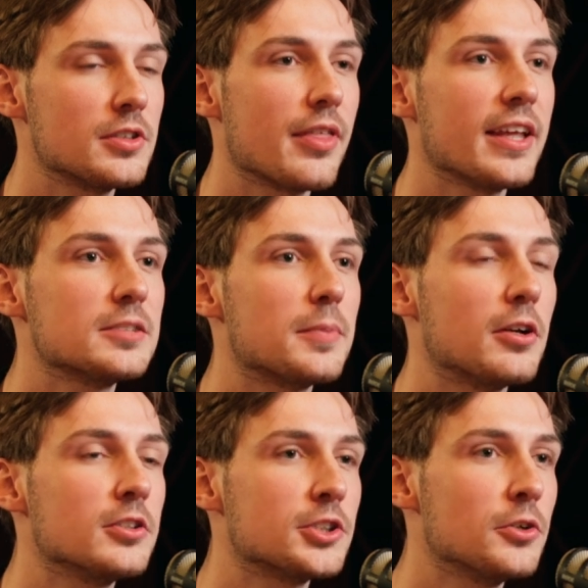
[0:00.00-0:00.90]
things, but
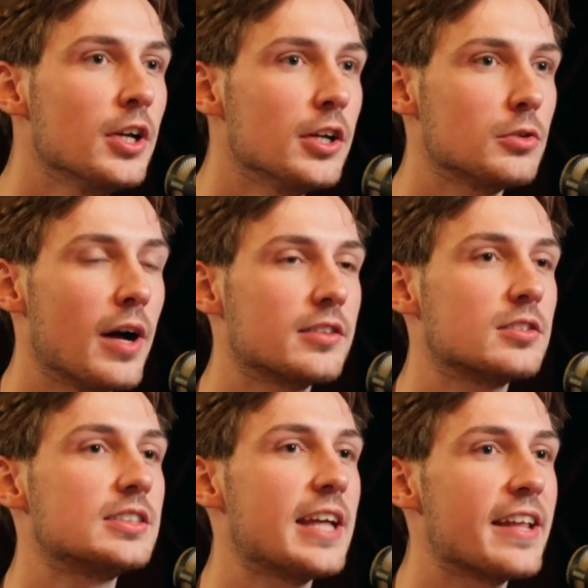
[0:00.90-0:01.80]
also to
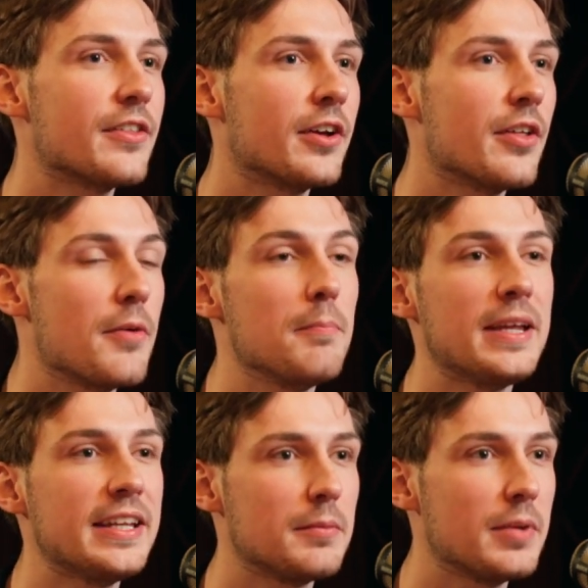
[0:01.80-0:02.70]
understand the
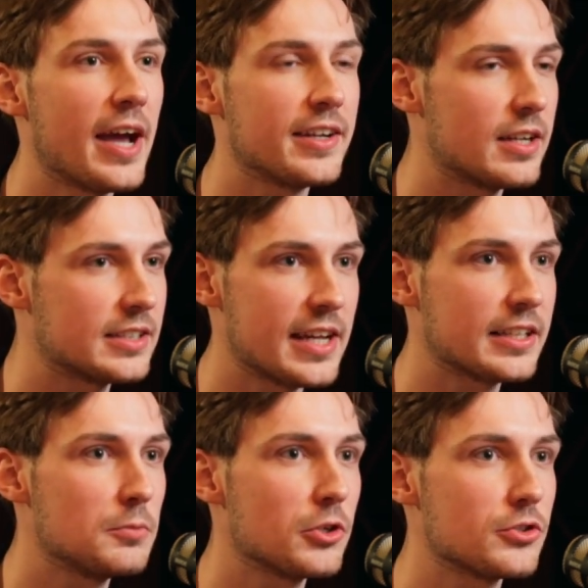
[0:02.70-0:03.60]
meaning behind it,
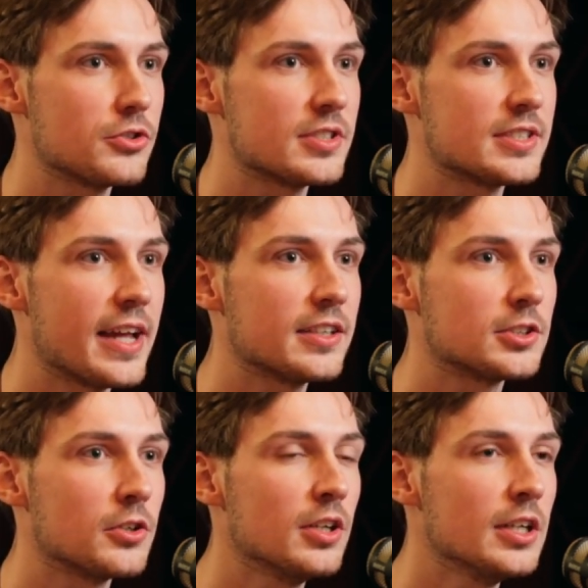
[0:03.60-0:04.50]
exactly what you just said?
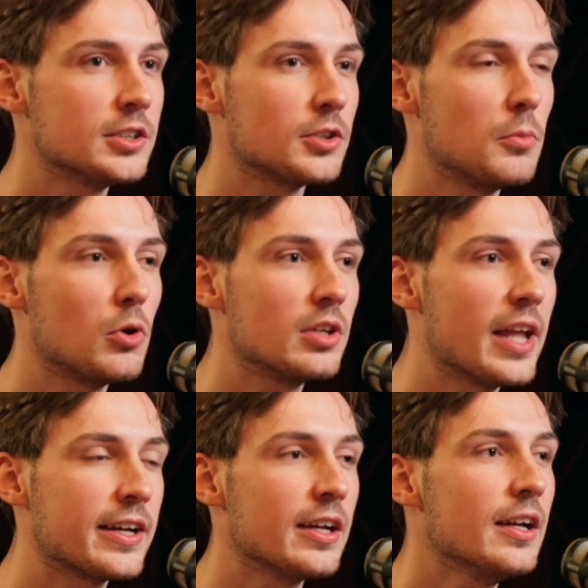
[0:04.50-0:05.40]
So more
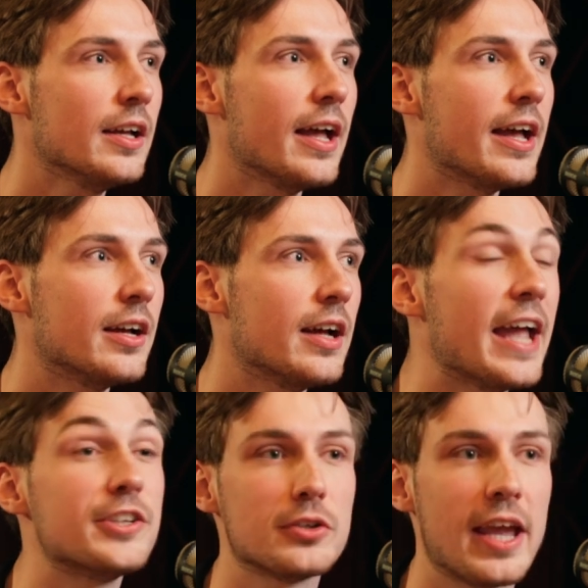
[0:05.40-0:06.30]
like
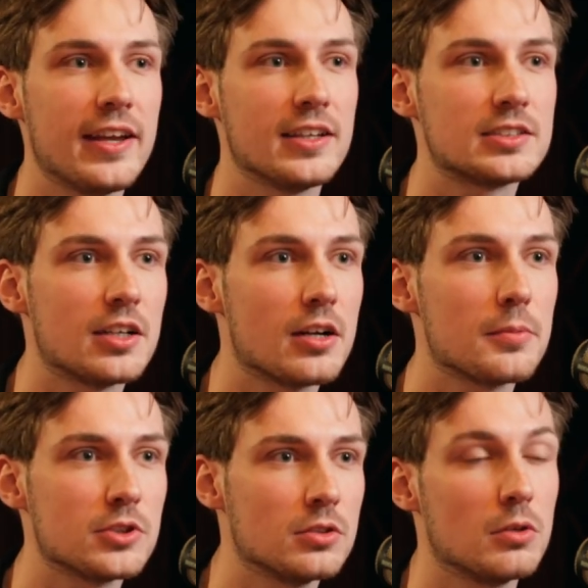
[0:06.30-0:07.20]
educating
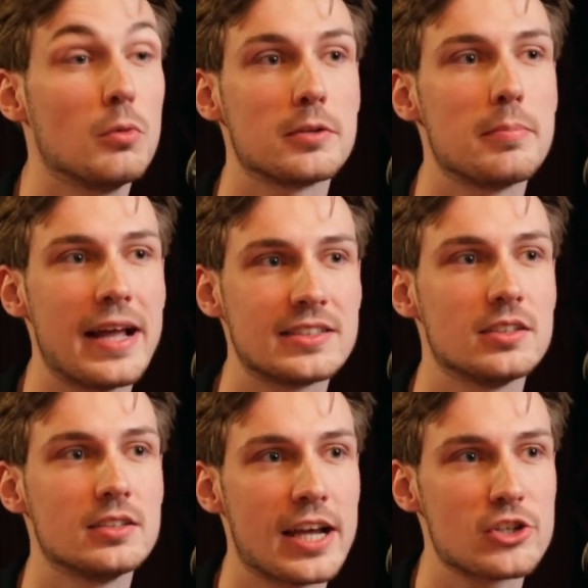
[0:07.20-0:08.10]
startups on what
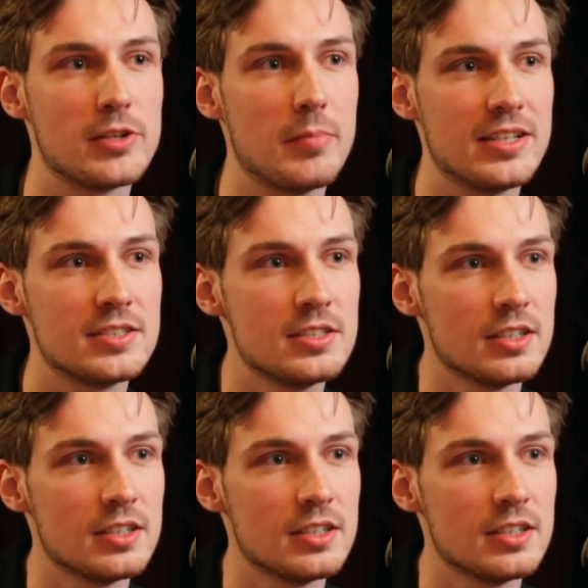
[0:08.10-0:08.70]
patent actually means.